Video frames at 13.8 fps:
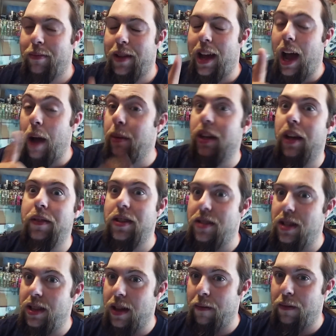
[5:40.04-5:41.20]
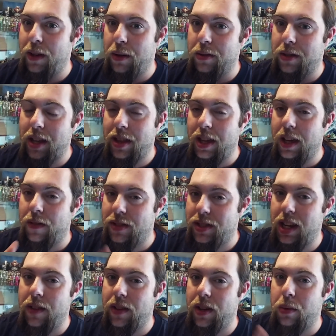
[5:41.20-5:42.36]
I would love to see them fuse. I think if
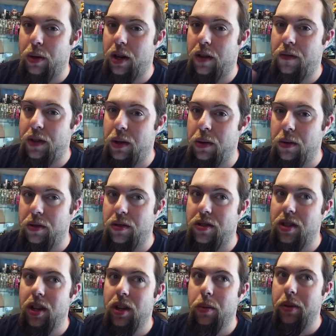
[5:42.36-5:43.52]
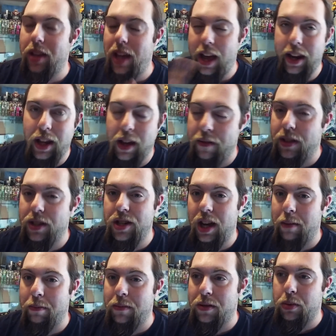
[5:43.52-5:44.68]
Steven were to fuse with any of the
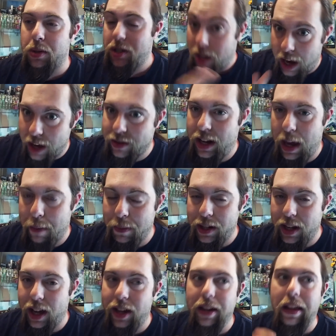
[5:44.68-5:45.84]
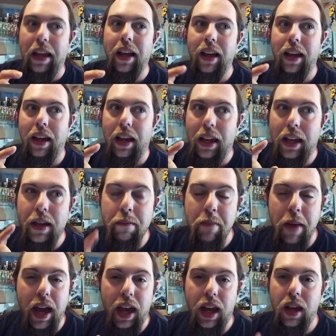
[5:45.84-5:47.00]
gems, which hasn't happened yet, he
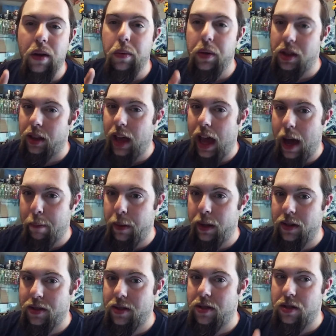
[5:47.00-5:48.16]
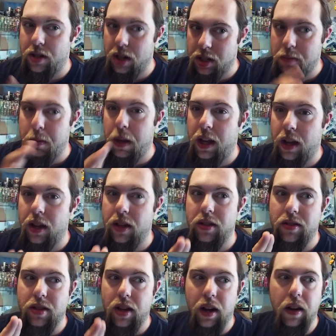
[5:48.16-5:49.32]
may with Lapis, just
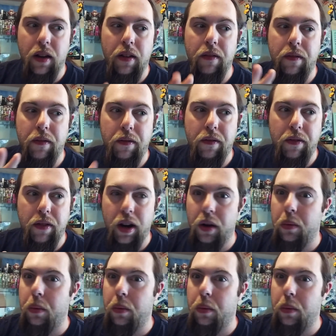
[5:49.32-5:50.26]
because of their